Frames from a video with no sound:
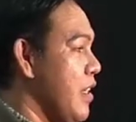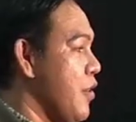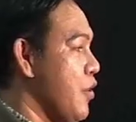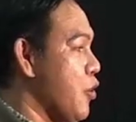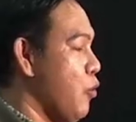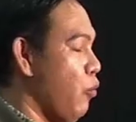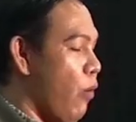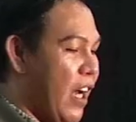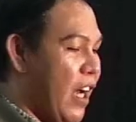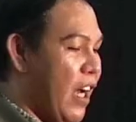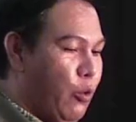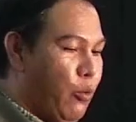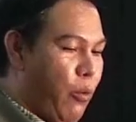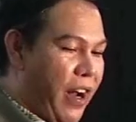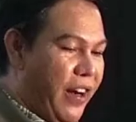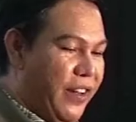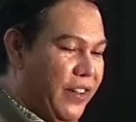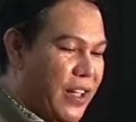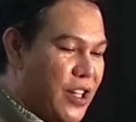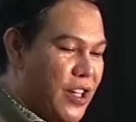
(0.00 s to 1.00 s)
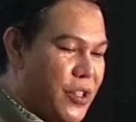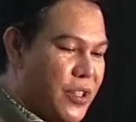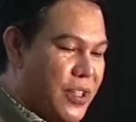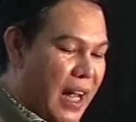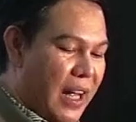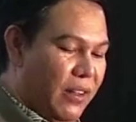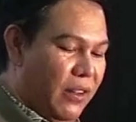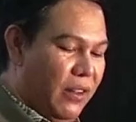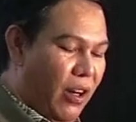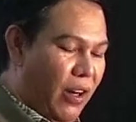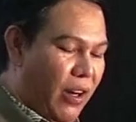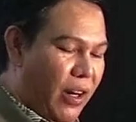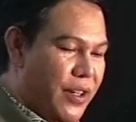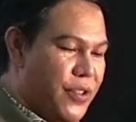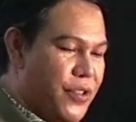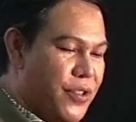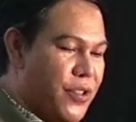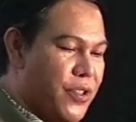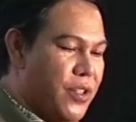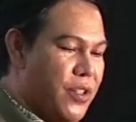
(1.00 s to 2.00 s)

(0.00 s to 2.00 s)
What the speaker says: What were the standards?